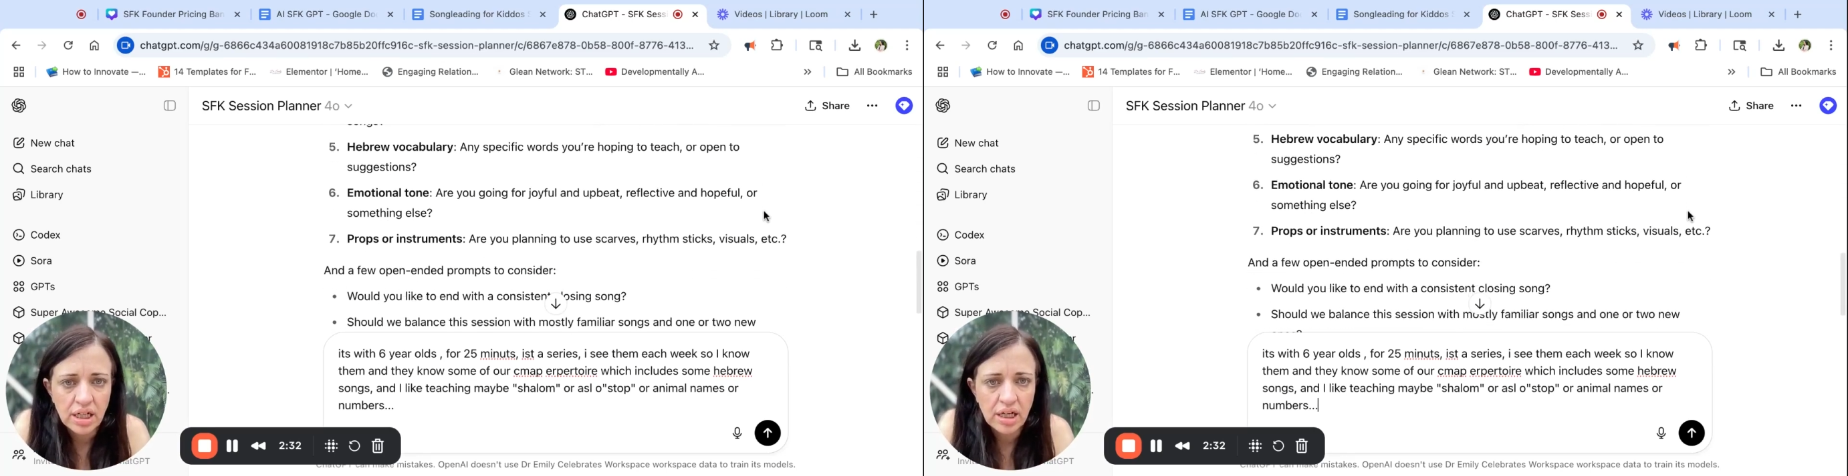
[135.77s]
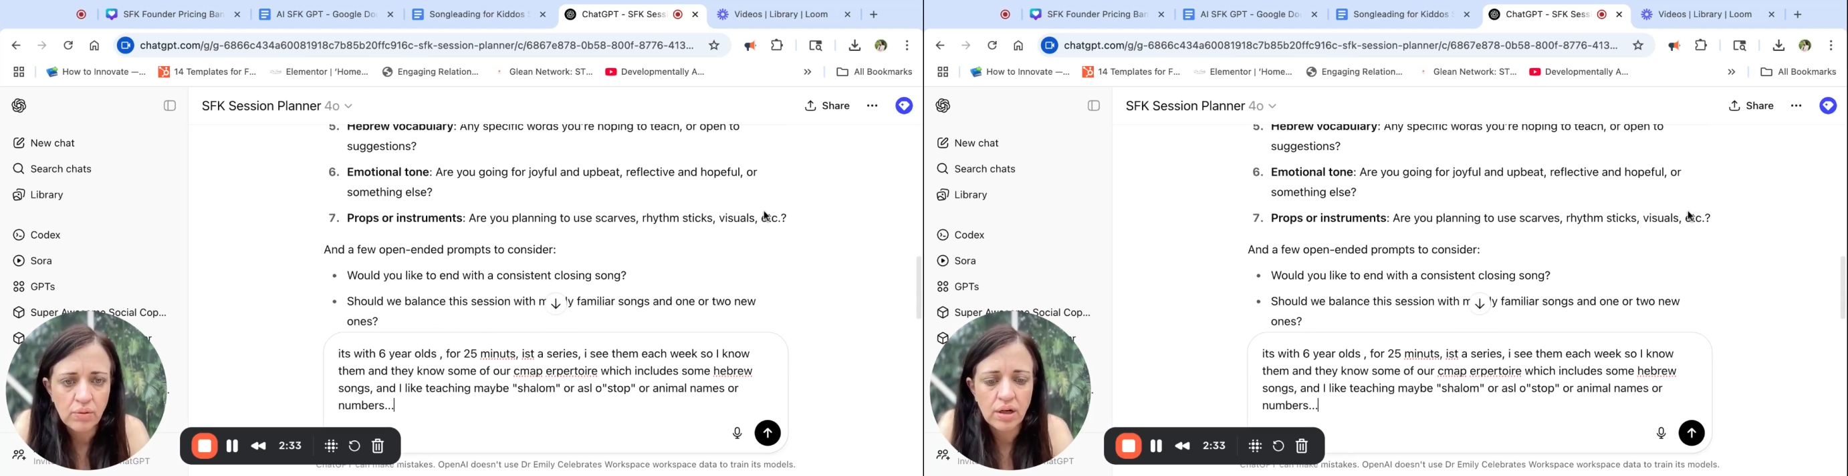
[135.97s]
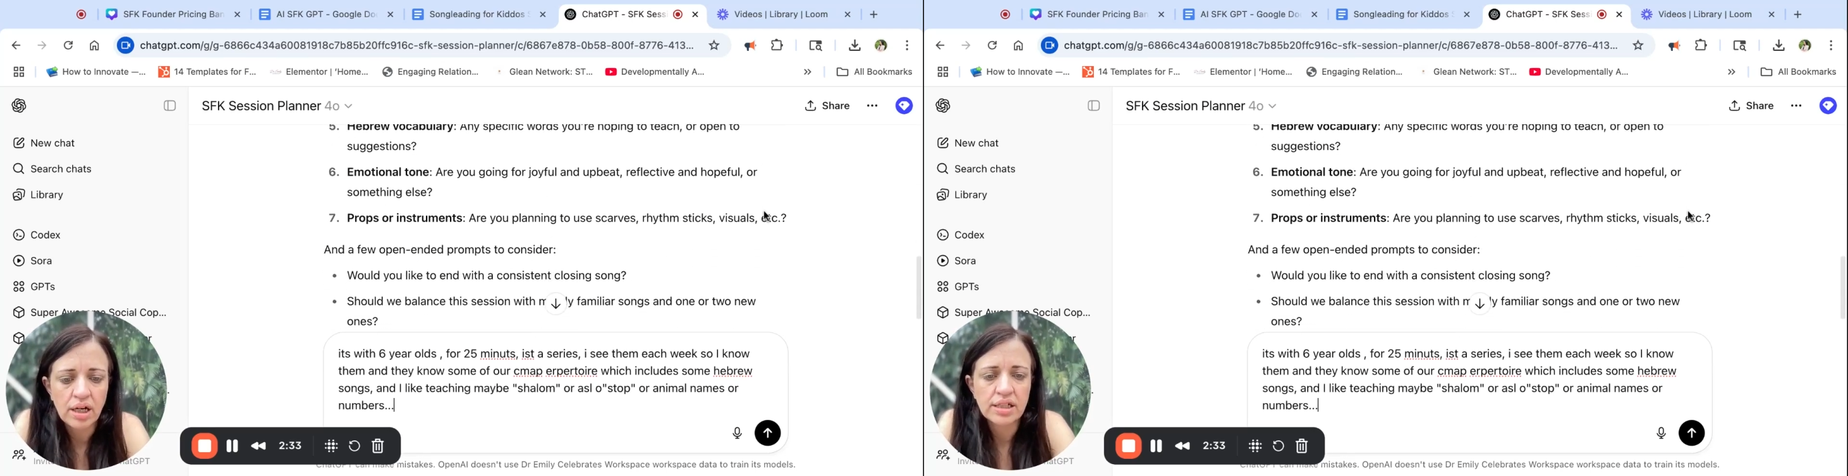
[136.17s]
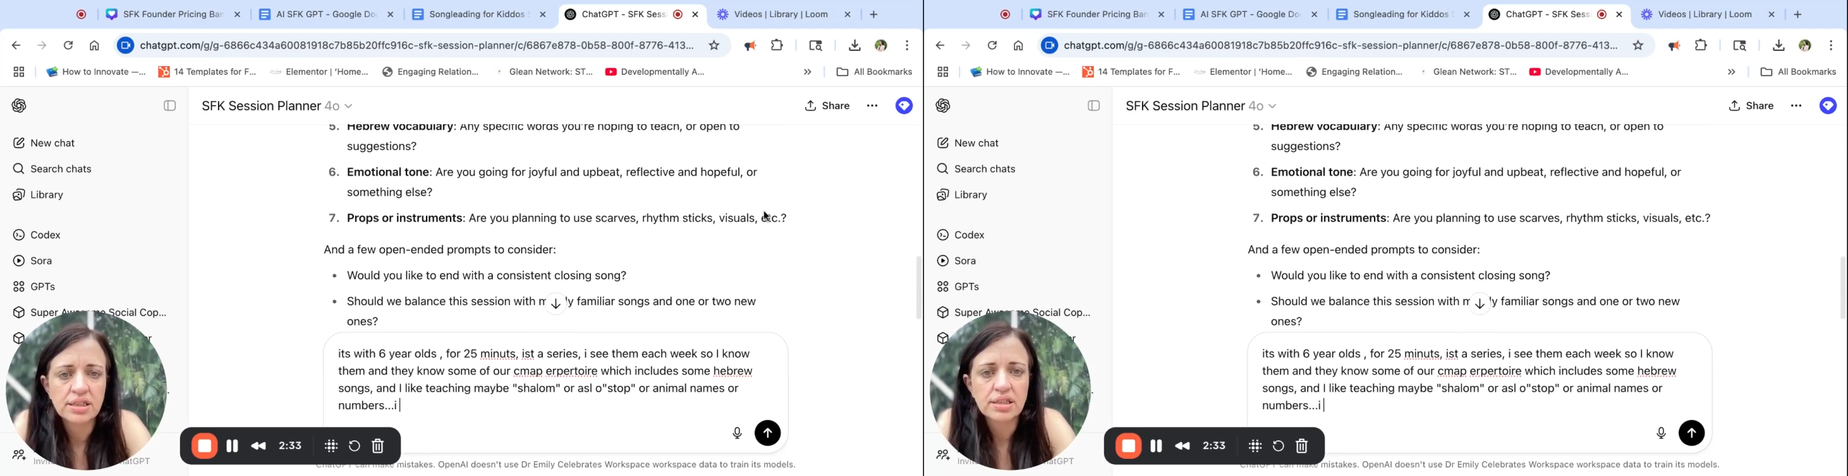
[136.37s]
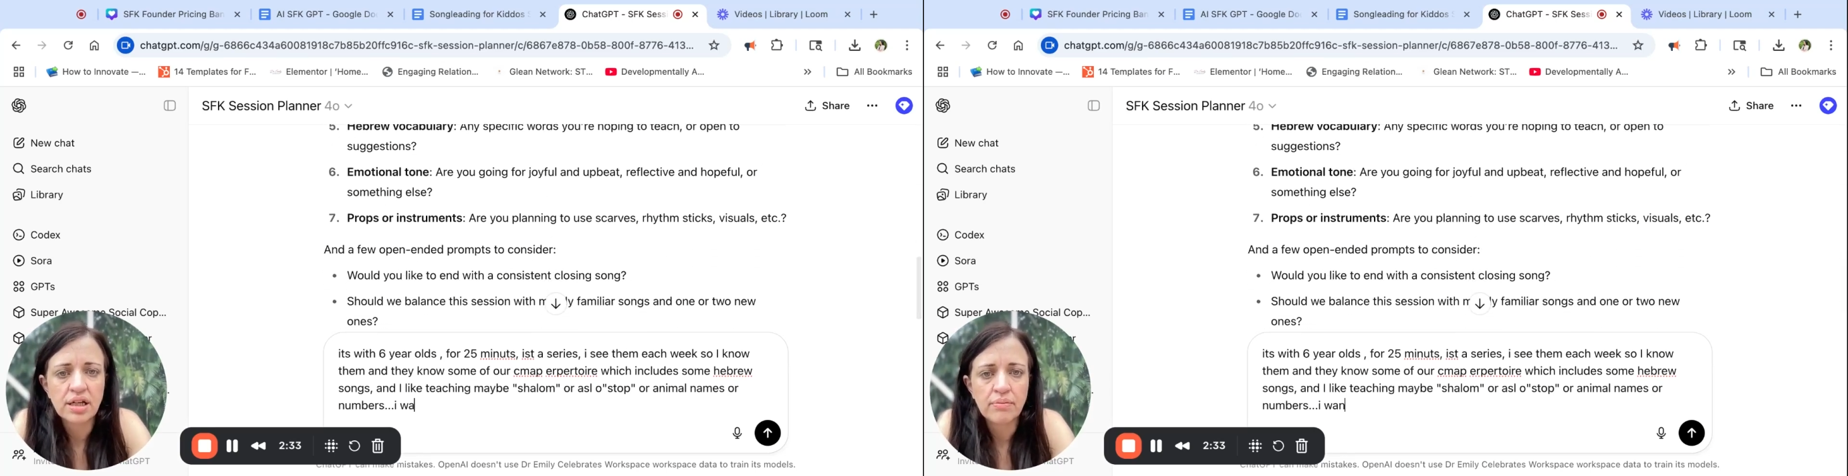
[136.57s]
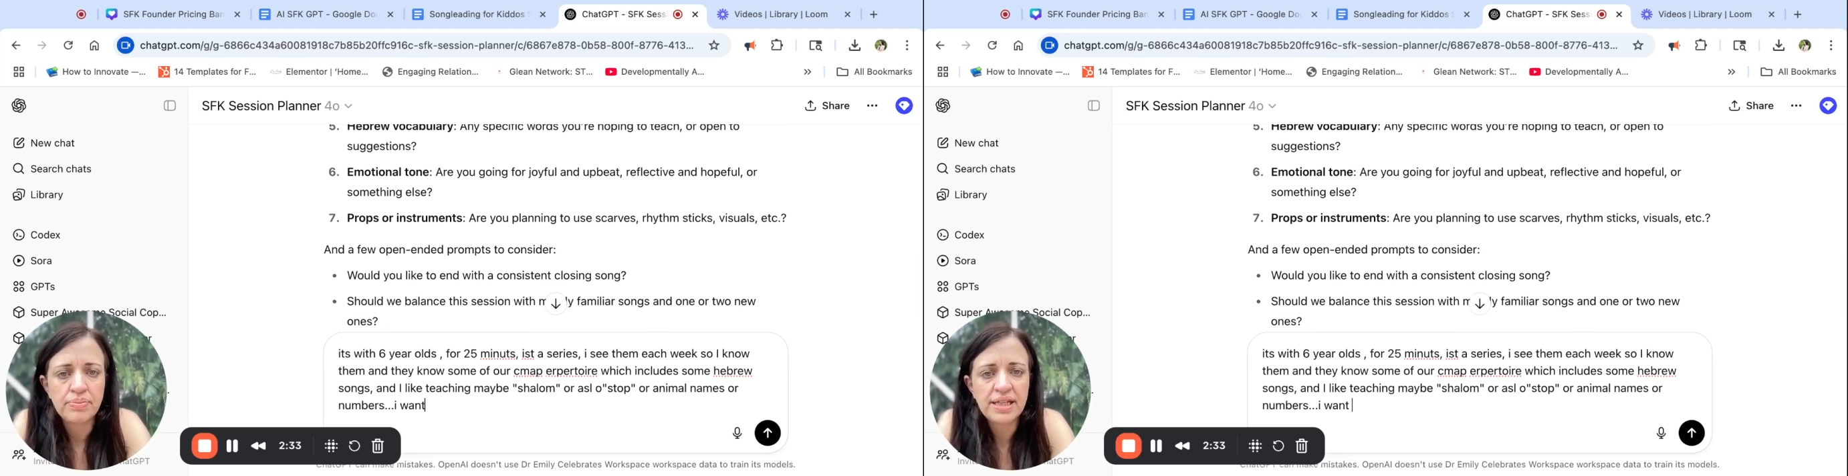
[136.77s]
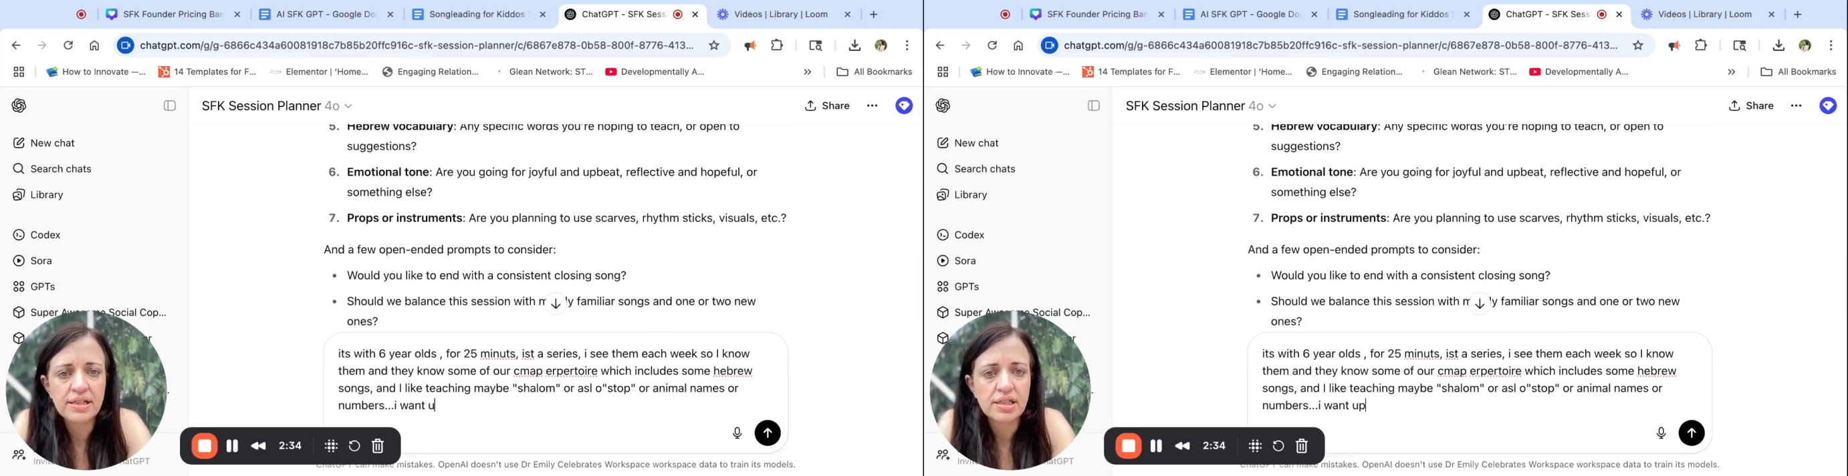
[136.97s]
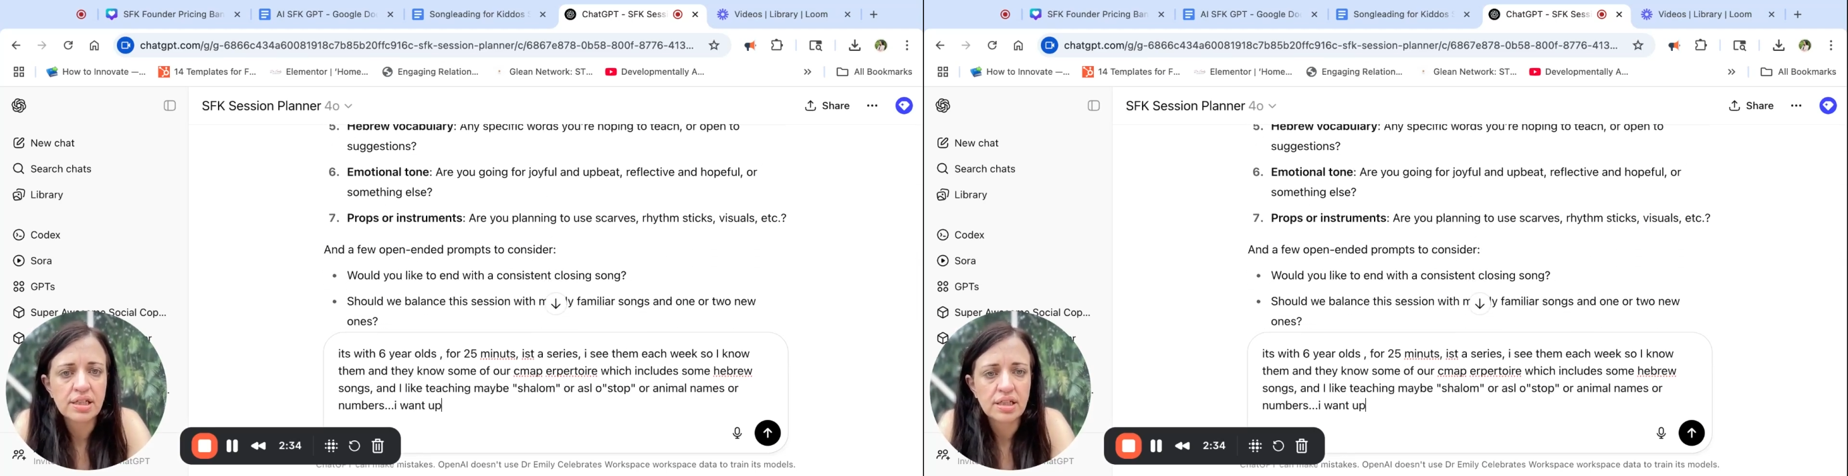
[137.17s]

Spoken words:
I want upbeat